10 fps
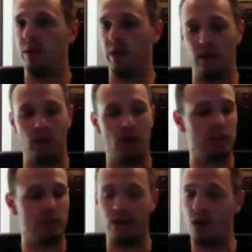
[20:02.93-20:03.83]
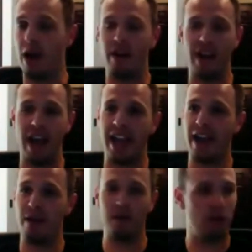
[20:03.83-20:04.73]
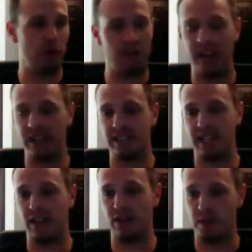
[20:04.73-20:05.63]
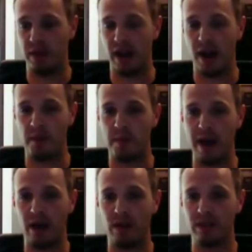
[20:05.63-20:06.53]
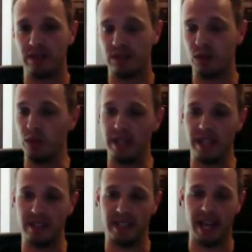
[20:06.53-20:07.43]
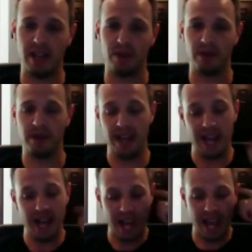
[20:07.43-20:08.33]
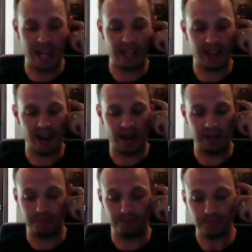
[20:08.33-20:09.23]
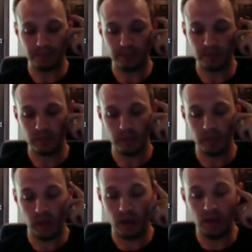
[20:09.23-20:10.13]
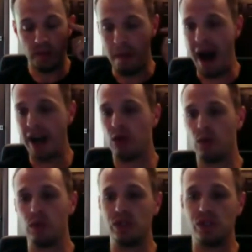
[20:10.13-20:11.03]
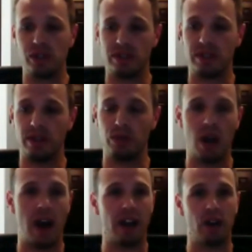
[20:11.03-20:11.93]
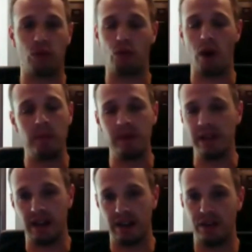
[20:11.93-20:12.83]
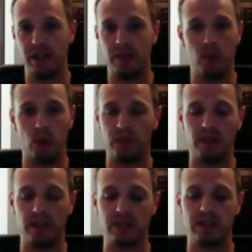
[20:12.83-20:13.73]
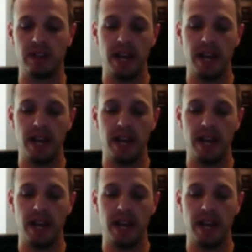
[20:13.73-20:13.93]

We could all just go out and hang out and go to Vegas together. I mean, I'm about doing things together. And the model was just, it was kind of crumbling underneath both of us.